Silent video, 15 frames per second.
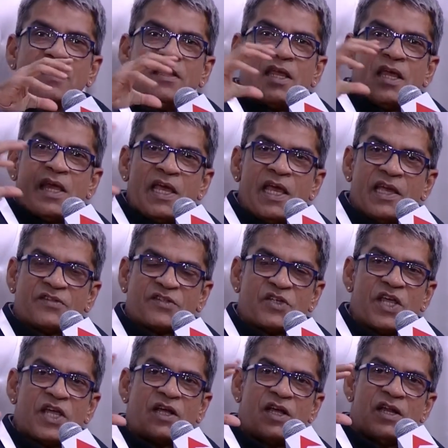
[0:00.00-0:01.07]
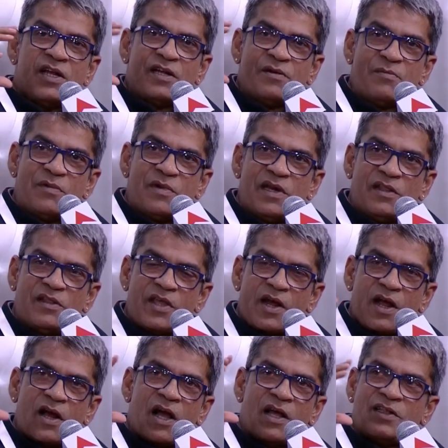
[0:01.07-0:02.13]
He has taken
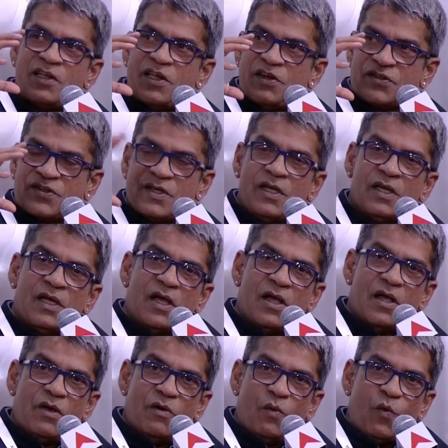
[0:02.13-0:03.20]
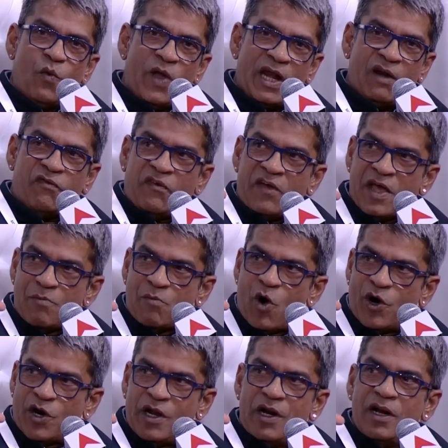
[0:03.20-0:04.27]
Indira Gandhi's welfare
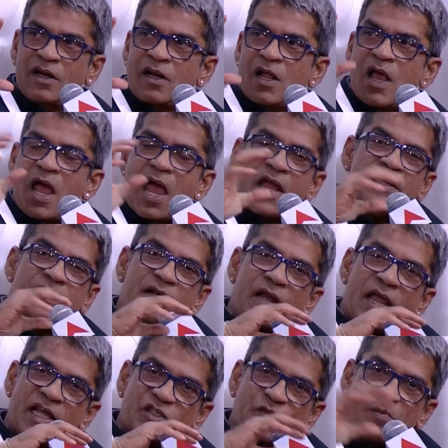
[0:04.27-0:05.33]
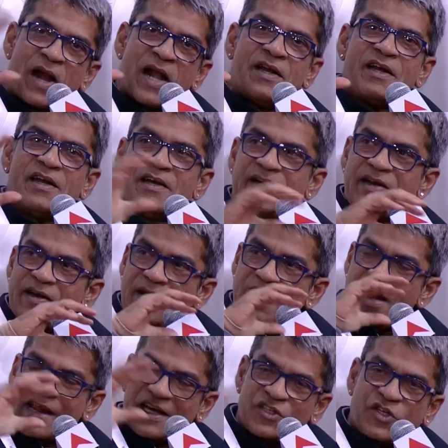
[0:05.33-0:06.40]
model and expanded it
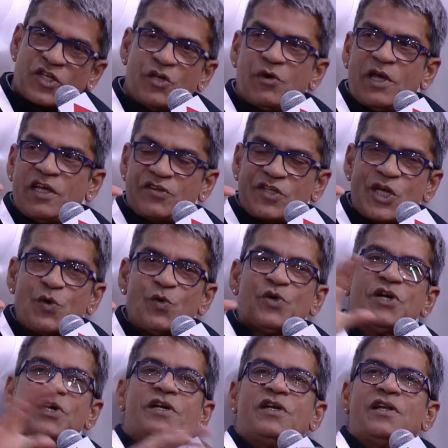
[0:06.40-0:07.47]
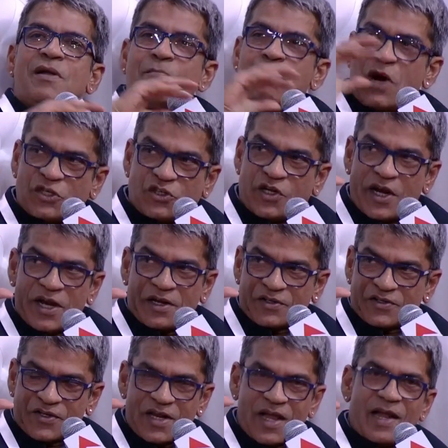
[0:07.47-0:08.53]
and executed it in a much greater
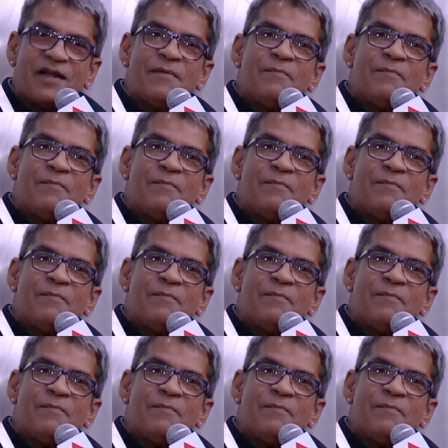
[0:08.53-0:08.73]
style.